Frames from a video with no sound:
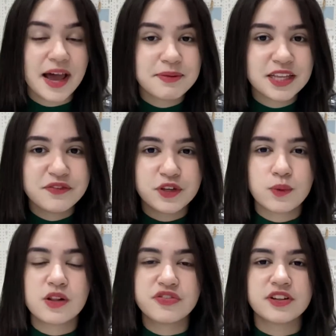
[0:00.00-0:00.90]
believe you
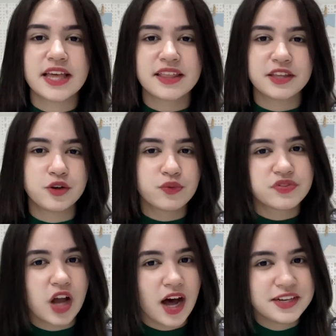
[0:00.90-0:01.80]
will feel like you've
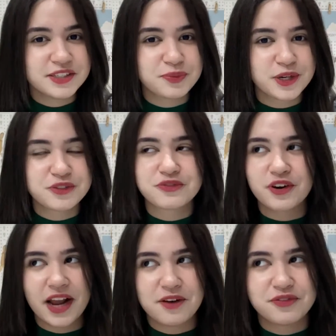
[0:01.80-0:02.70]
known these words
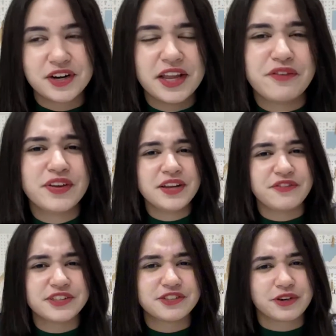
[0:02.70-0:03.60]
forever, even if
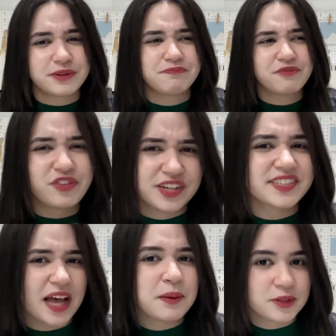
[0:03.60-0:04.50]
it's your first
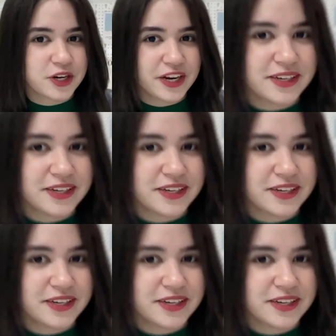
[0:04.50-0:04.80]
time learning.